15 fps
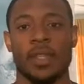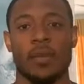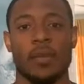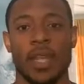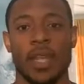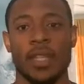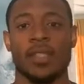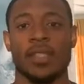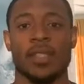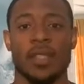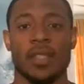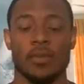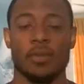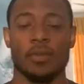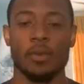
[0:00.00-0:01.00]
a
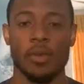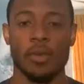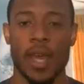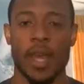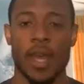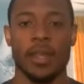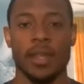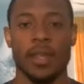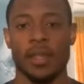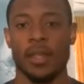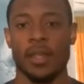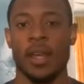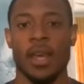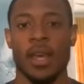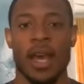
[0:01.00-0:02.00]
relationship through that. And
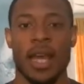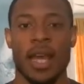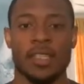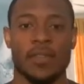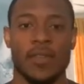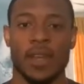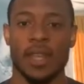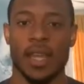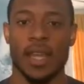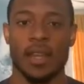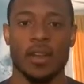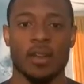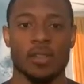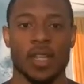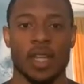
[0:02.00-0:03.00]
I just felt like
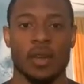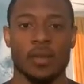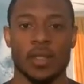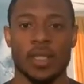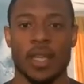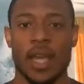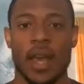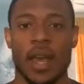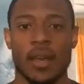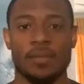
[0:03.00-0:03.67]
Coach Aker was the guy.